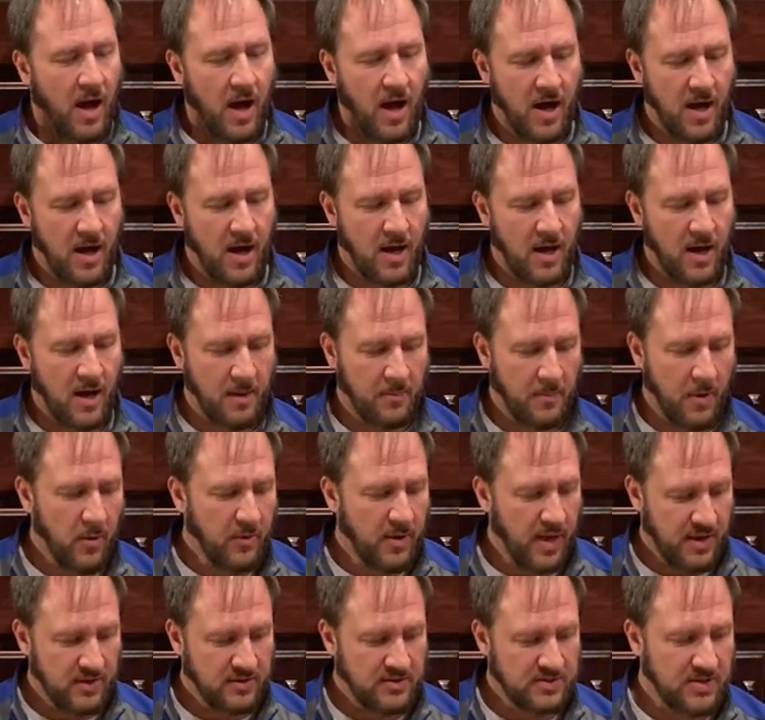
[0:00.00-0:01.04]

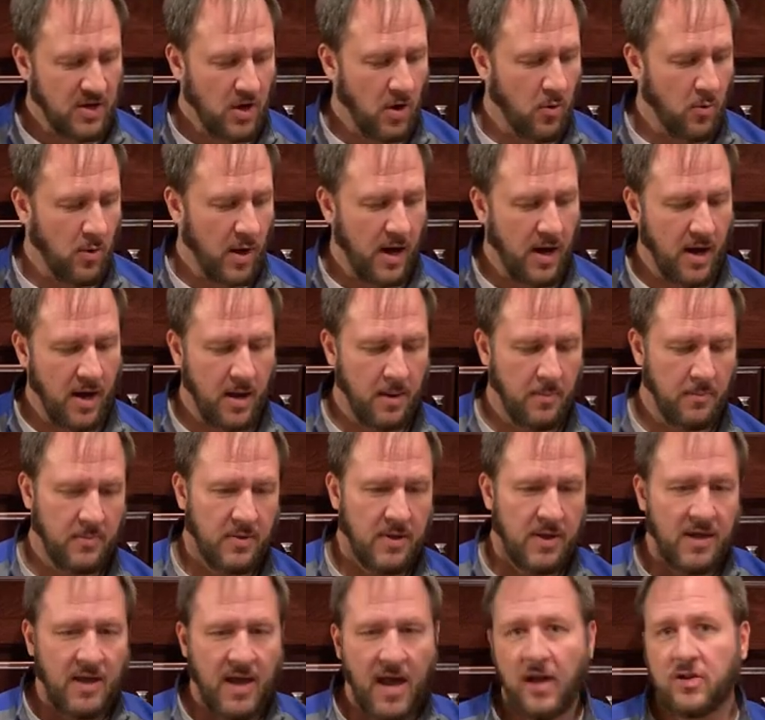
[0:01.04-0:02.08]
Okay, so
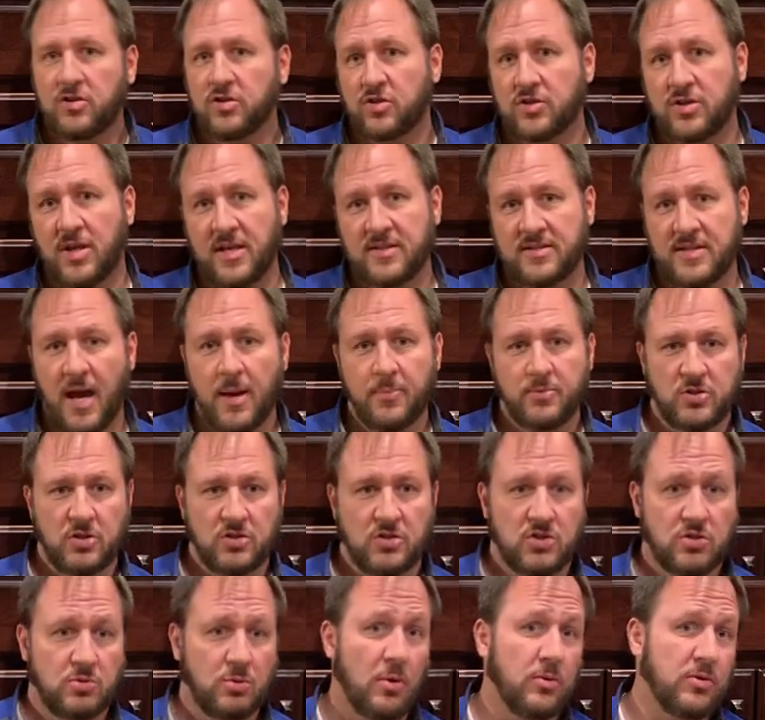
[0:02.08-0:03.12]
exercise
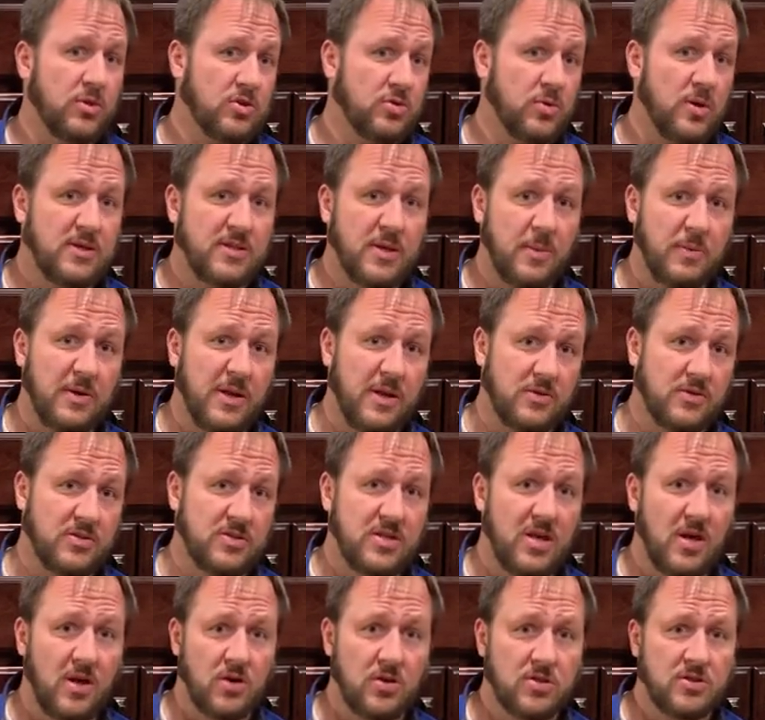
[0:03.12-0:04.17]
options. Throwing the treats up and down the
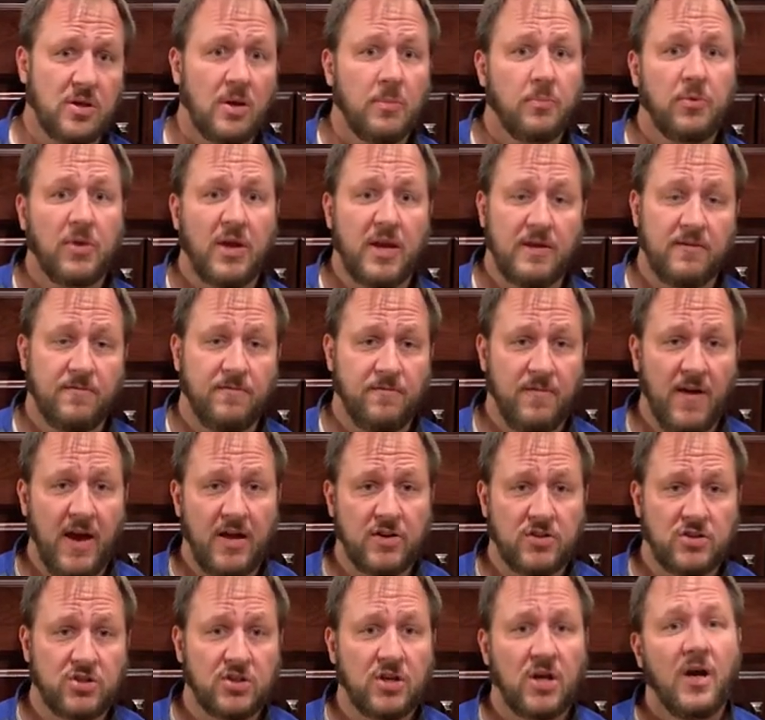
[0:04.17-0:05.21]
stairs, playing
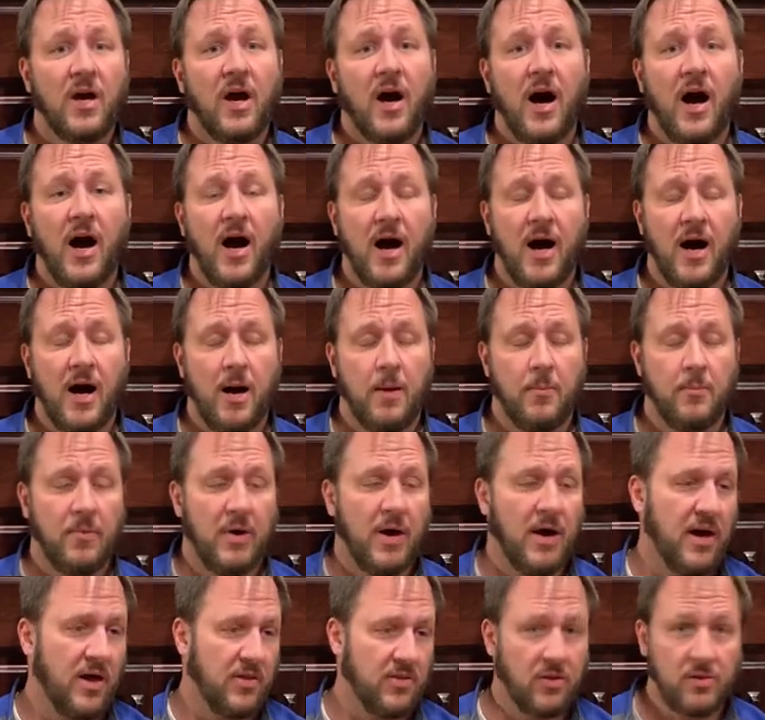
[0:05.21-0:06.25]
fetch,
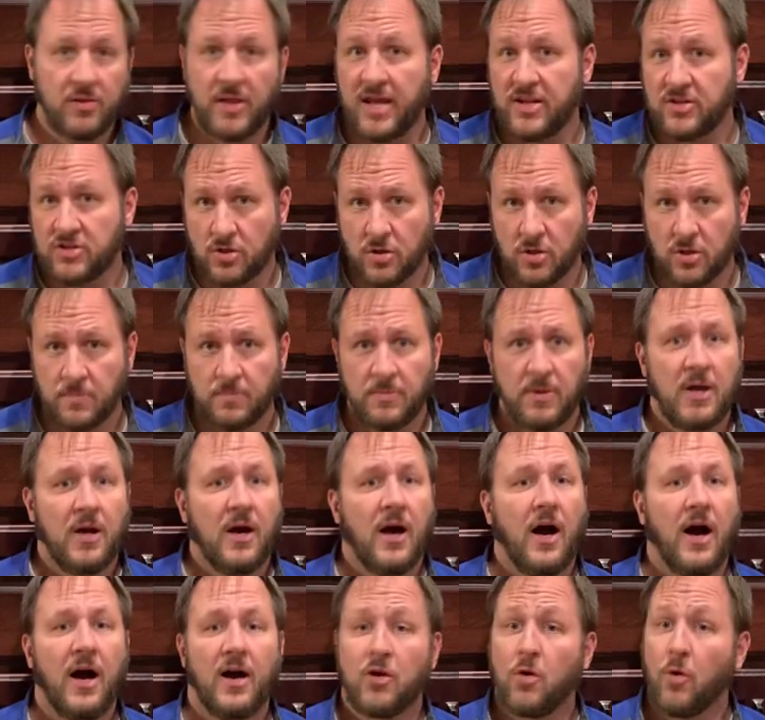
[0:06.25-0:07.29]
the laser,
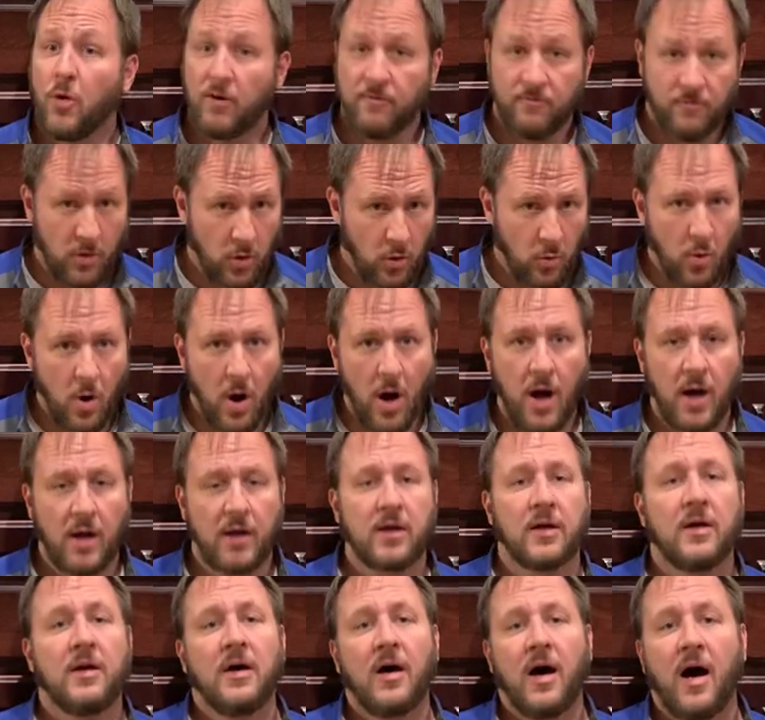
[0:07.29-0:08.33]
going for a
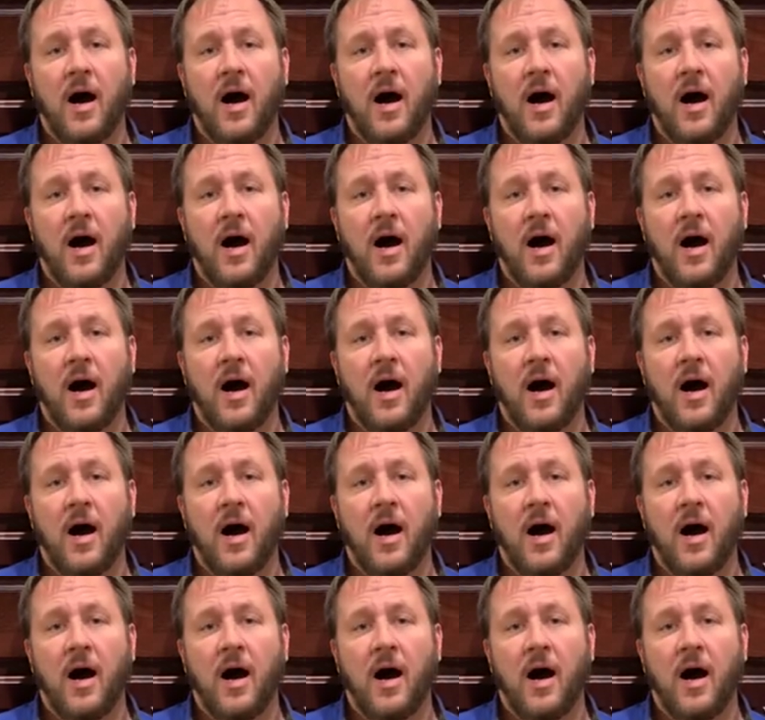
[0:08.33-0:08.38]
walk.